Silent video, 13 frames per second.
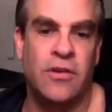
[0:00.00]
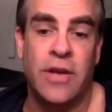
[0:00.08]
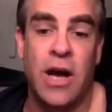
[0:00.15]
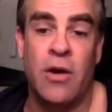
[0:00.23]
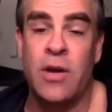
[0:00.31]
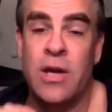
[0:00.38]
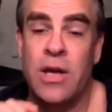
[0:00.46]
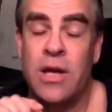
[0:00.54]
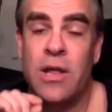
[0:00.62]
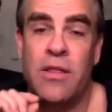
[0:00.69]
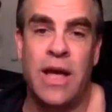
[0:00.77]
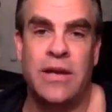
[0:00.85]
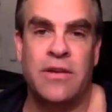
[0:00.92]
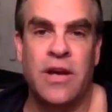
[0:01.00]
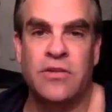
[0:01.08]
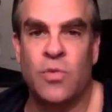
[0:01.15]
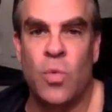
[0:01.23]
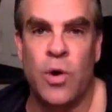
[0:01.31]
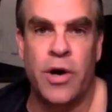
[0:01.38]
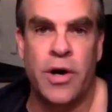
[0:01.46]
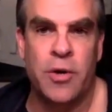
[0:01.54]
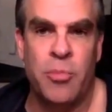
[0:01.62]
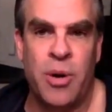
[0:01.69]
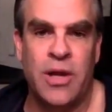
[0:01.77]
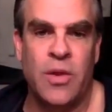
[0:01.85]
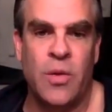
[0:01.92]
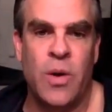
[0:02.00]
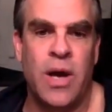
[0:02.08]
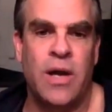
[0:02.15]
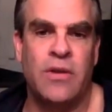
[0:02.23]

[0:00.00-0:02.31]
Now, that does work, by the way,